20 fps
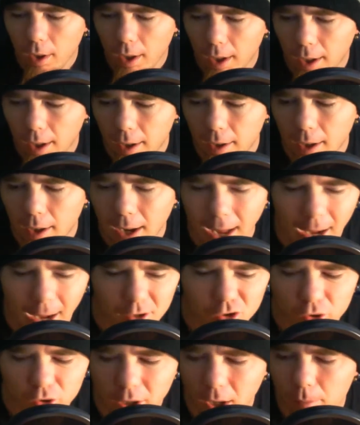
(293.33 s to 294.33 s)
a
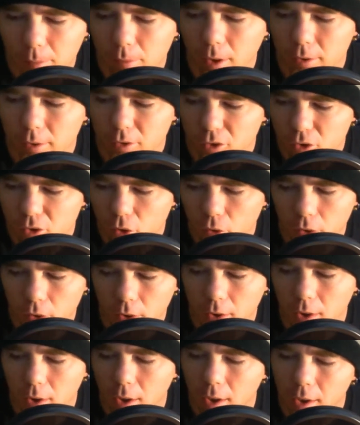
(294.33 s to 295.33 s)
action camera like the
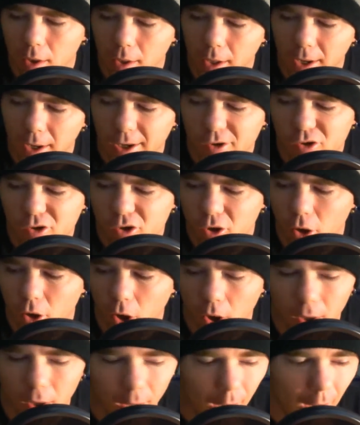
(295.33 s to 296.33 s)
Sony
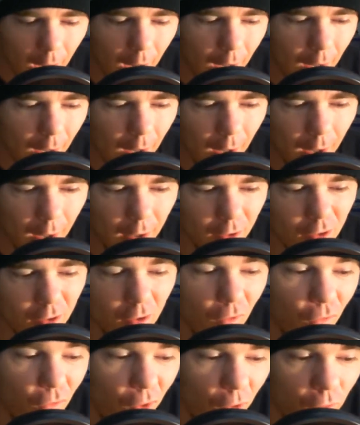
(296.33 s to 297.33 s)
HDR
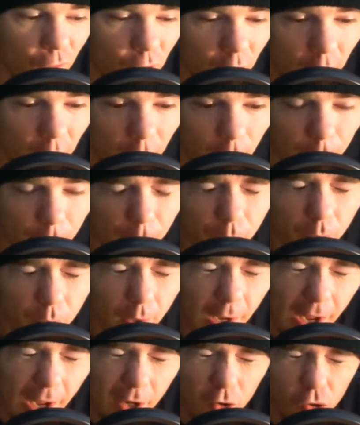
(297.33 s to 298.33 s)
AS15
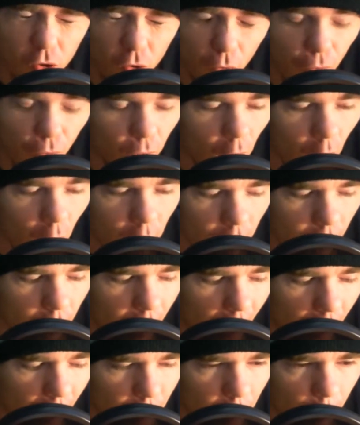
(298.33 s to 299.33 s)
as your vlogging
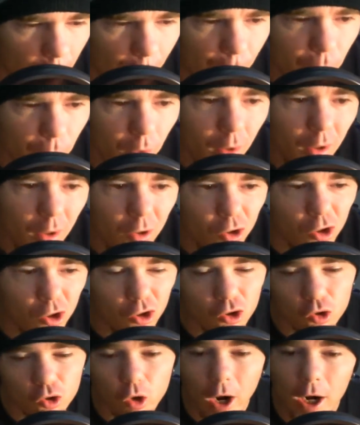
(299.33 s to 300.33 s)
camera,
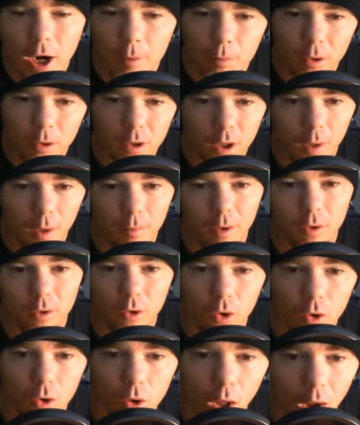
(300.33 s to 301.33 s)
just try to pick up a
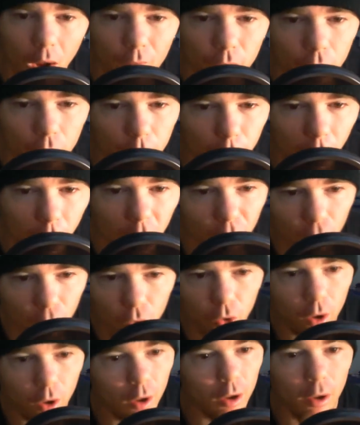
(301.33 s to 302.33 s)
little lavalier
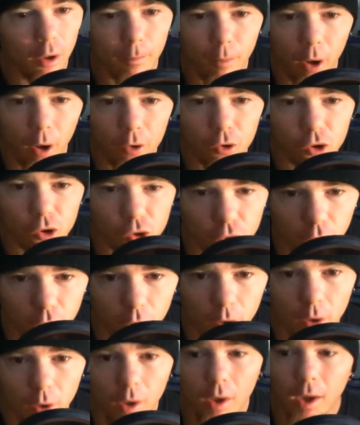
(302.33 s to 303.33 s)
microphone you can clip on your
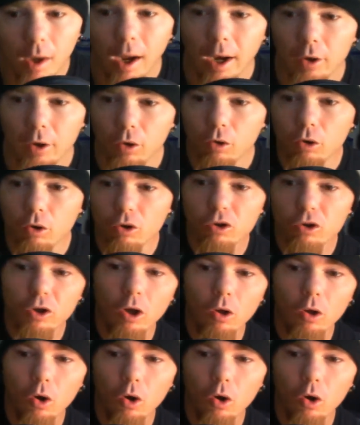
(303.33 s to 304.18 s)
shirt, and you can still